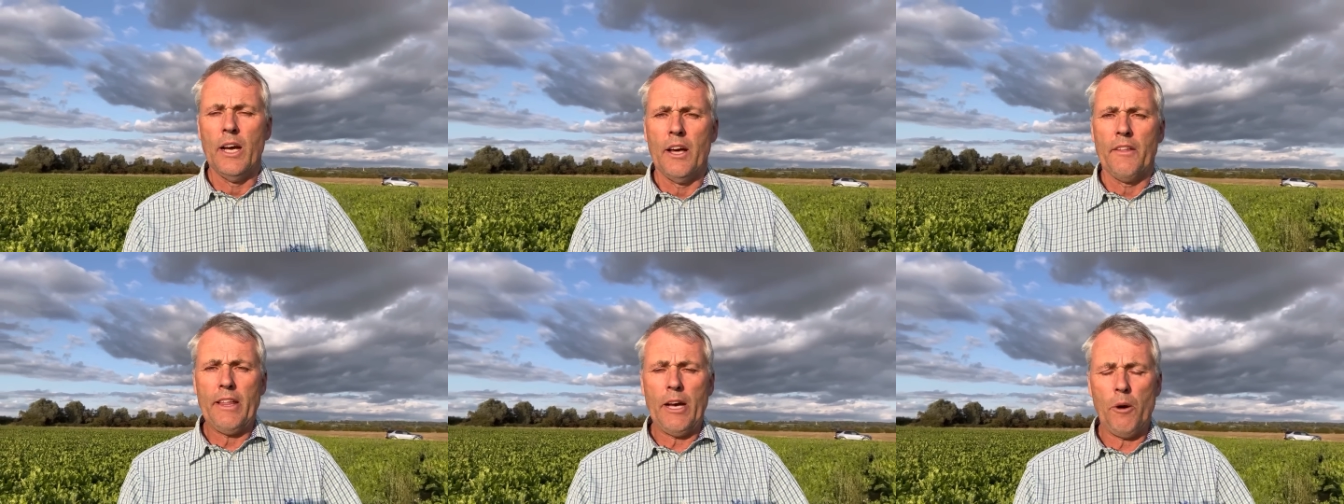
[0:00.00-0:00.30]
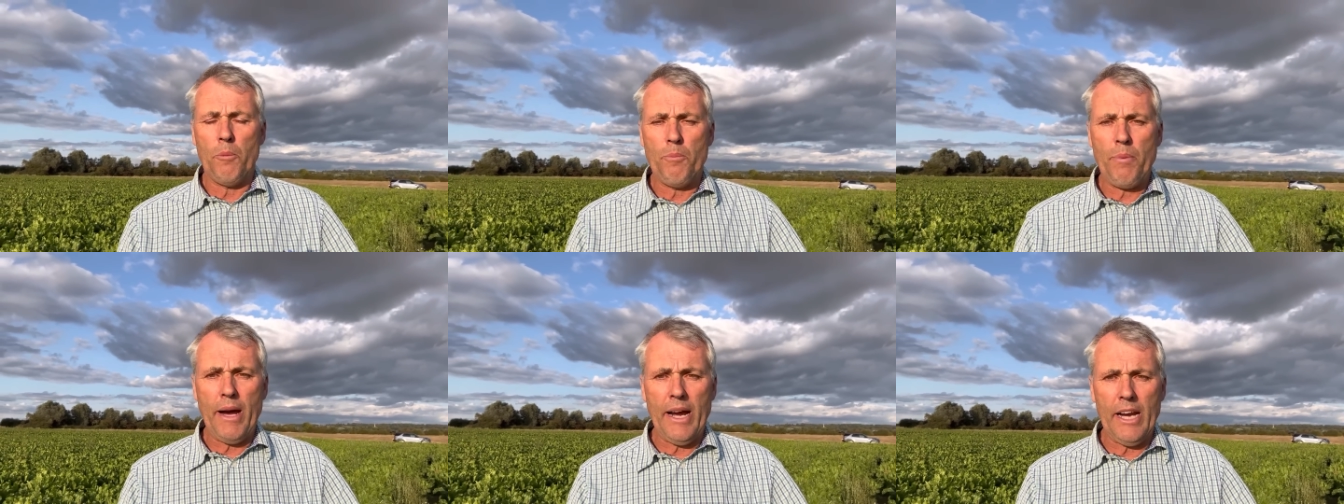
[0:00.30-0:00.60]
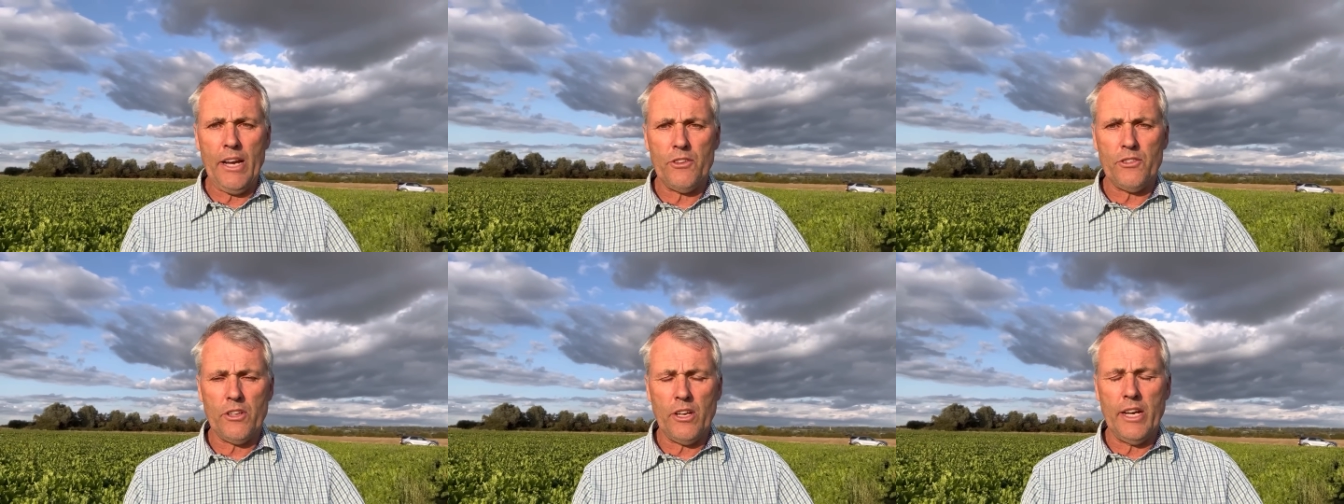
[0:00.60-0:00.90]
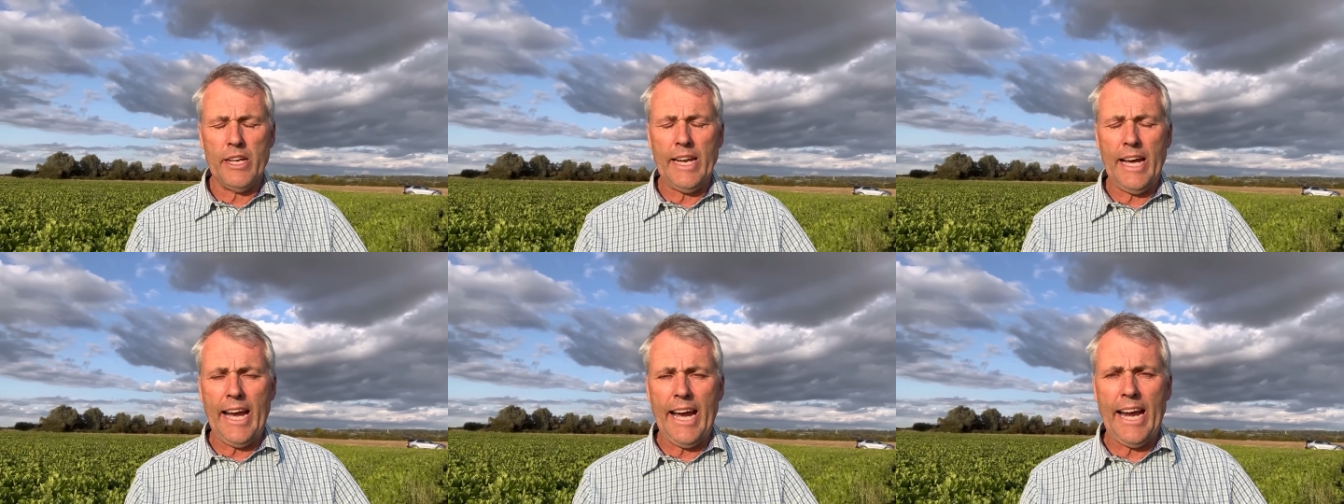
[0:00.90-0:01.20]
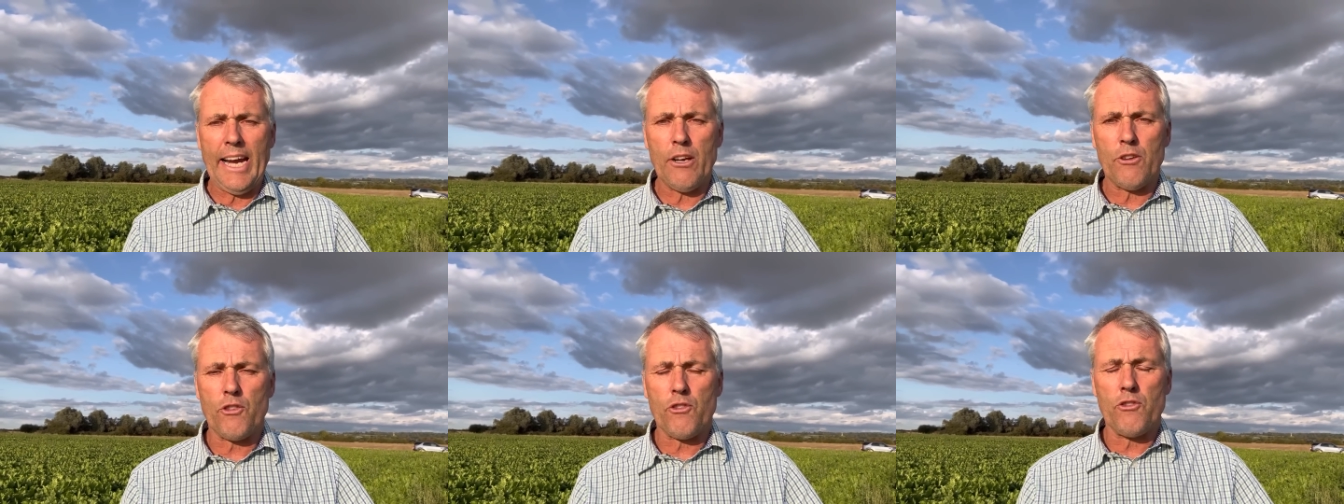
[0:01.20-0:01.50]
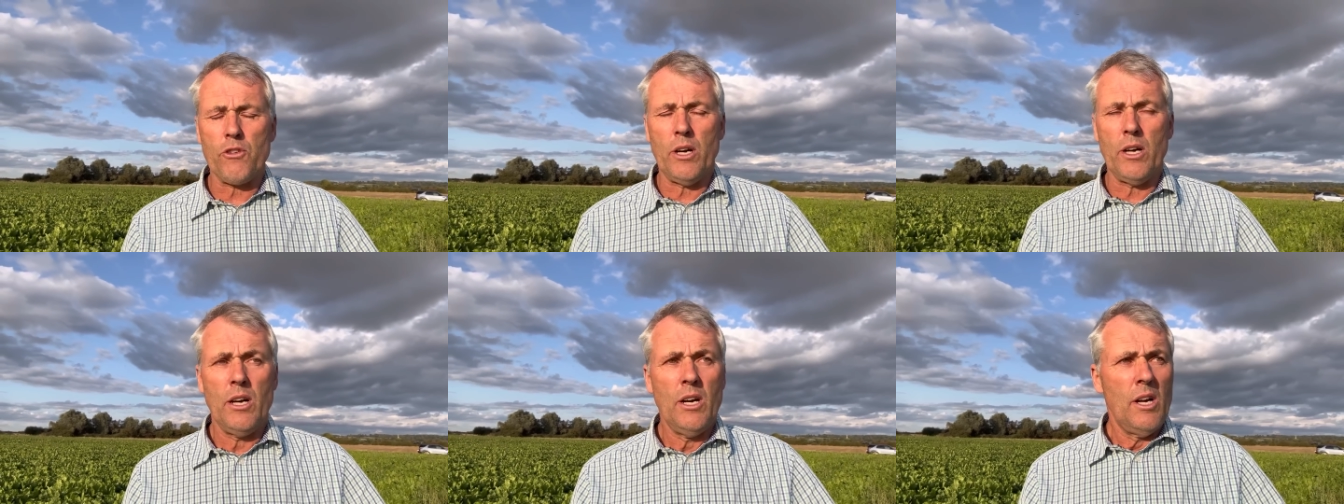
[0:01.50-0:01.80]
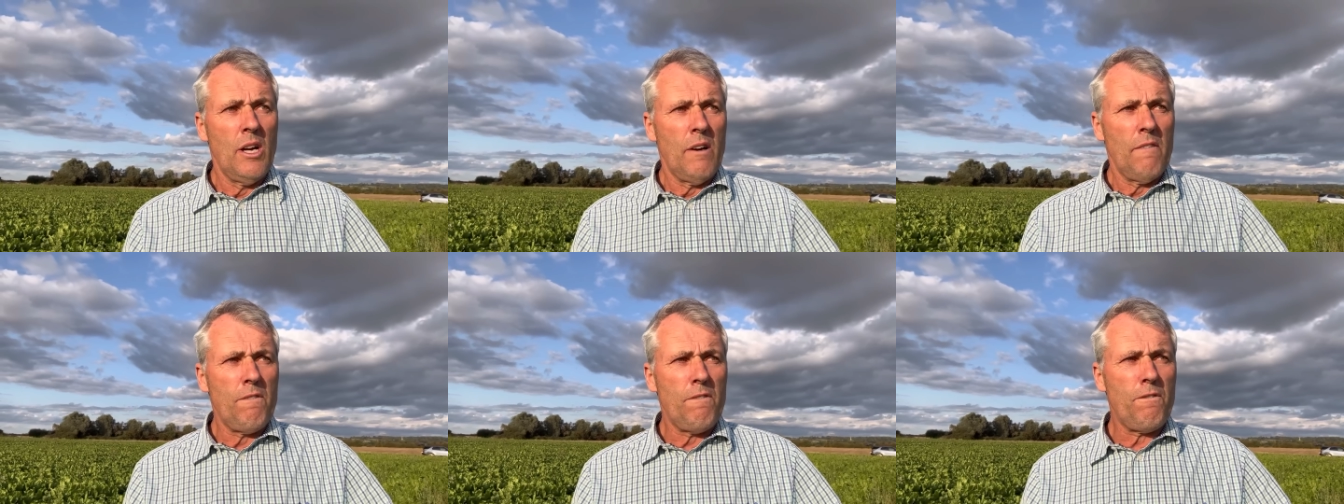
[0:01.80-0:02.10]
they'll pay us an extra
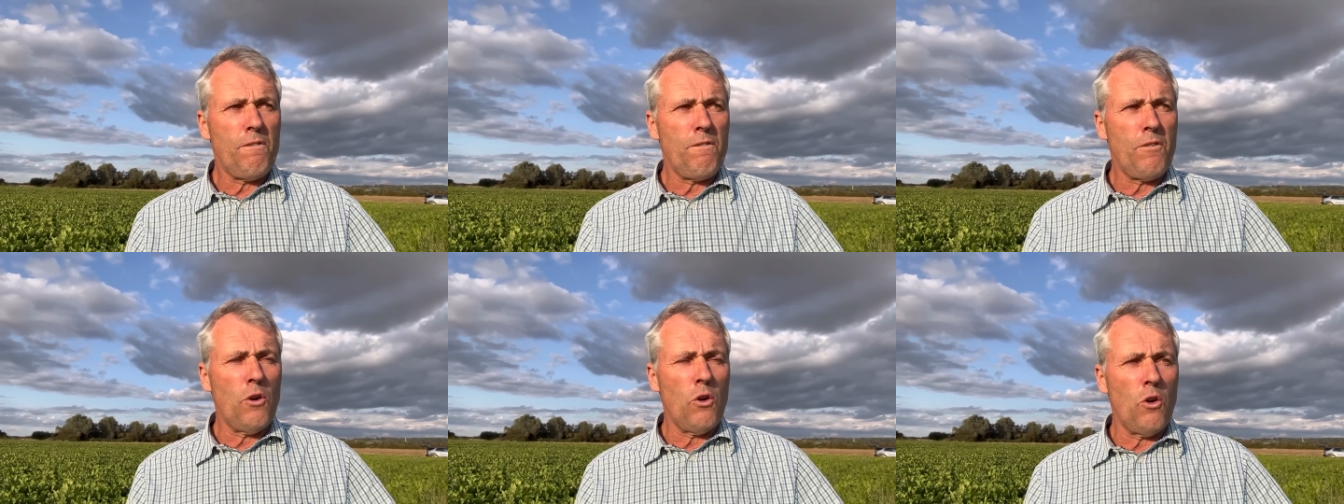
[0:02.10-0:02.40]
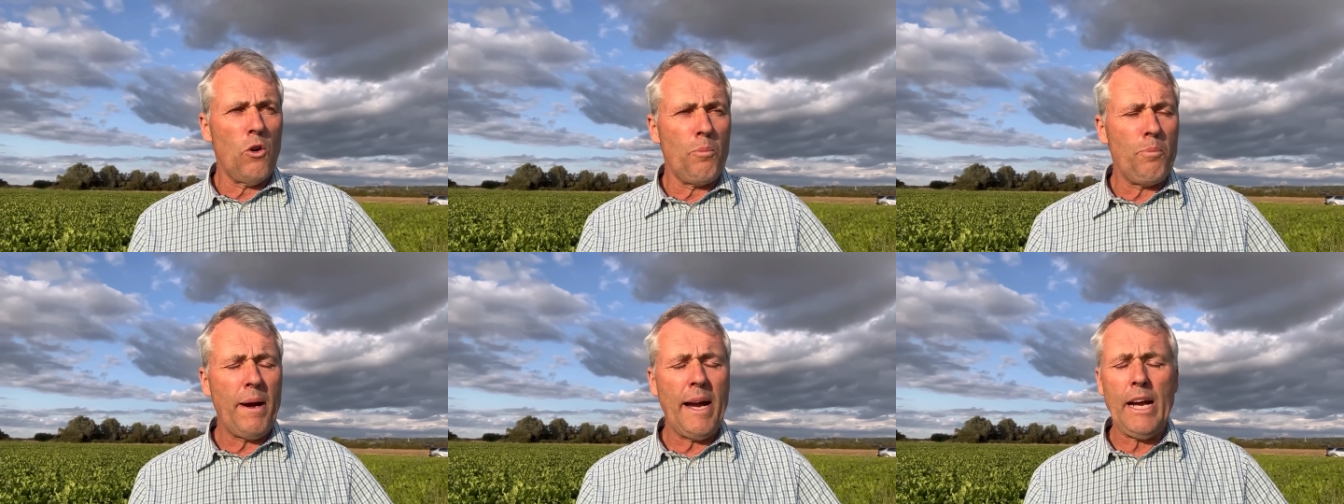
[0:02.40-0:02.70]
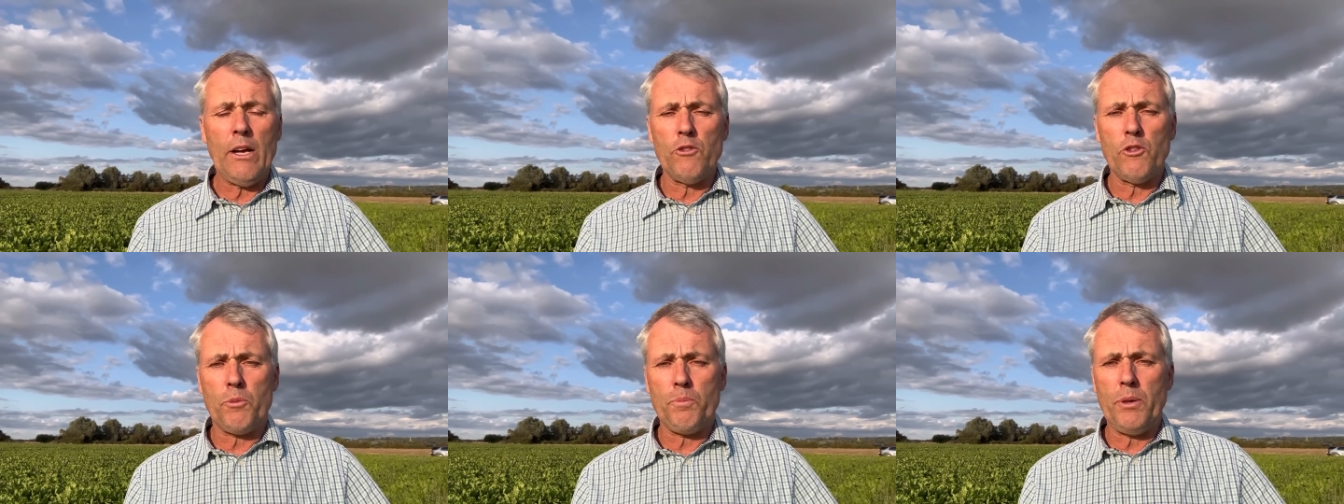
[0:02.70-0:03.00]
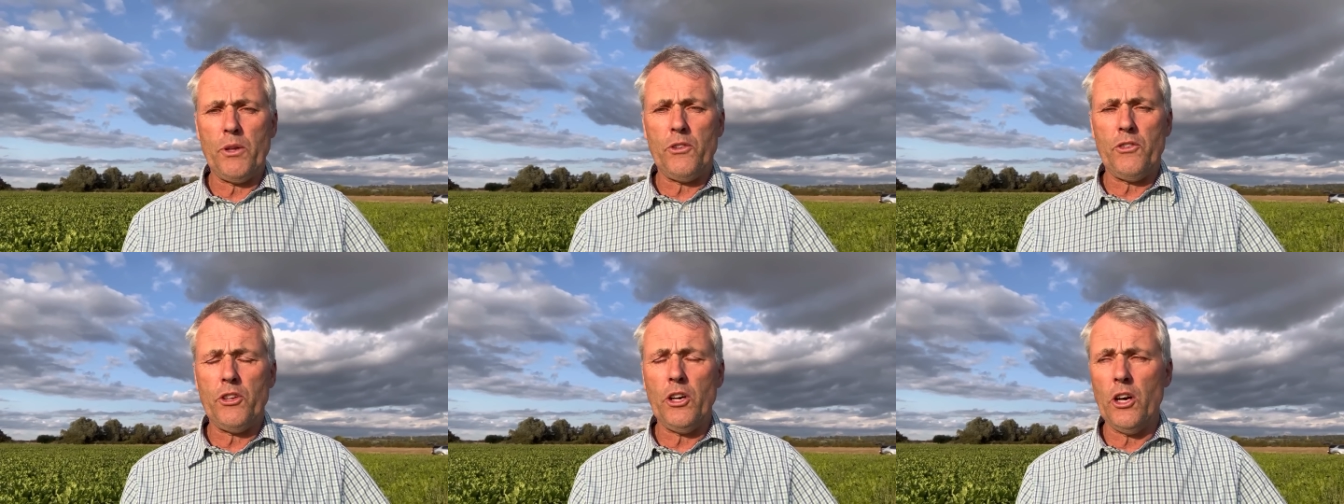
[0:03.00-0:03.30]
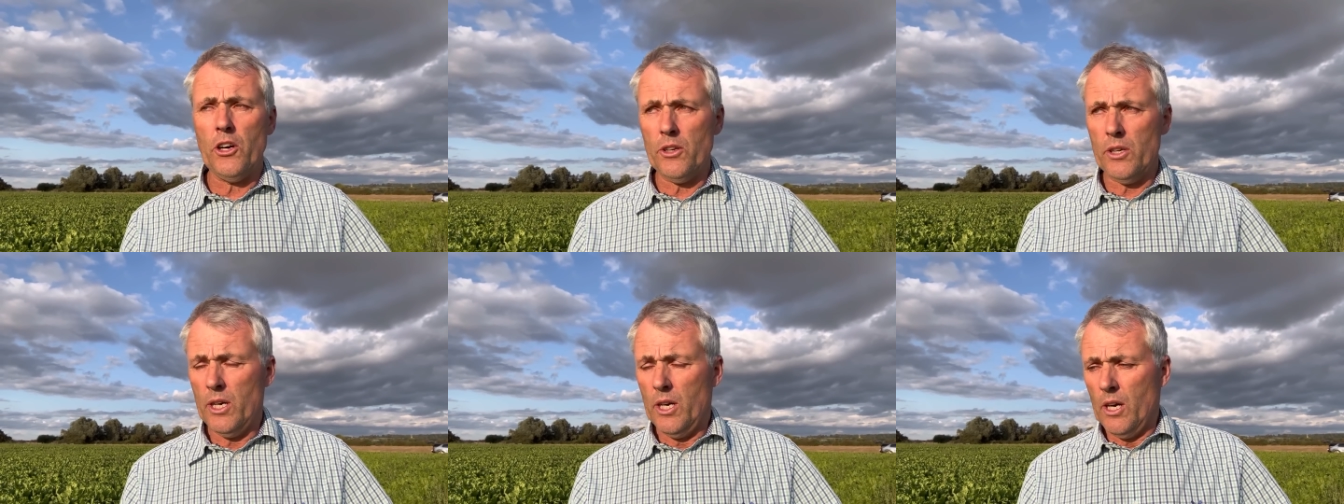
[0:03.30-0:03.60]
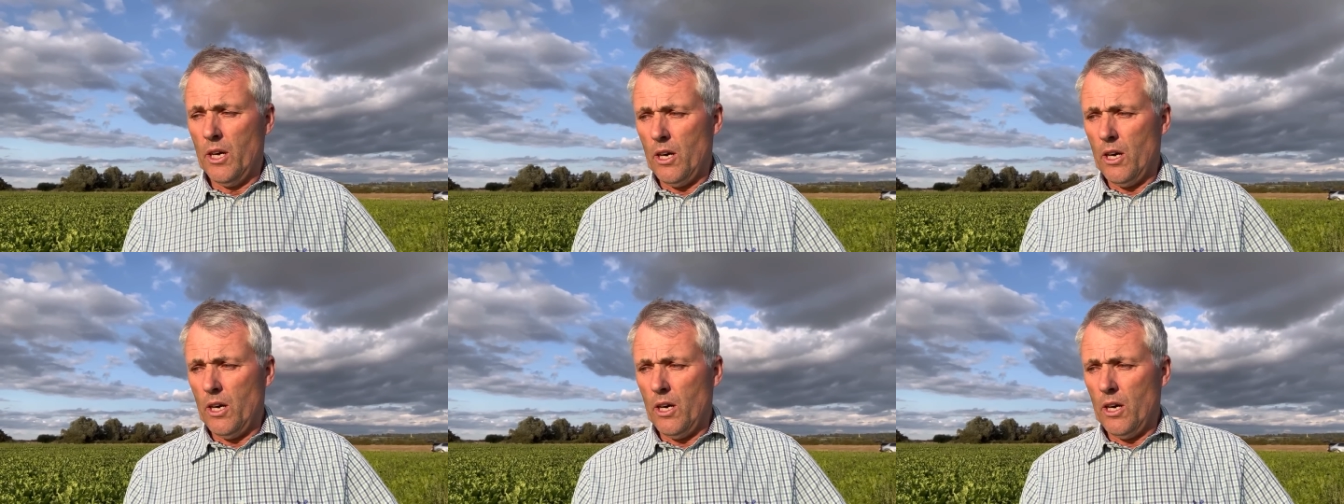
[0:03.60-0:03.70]
four pounds per ton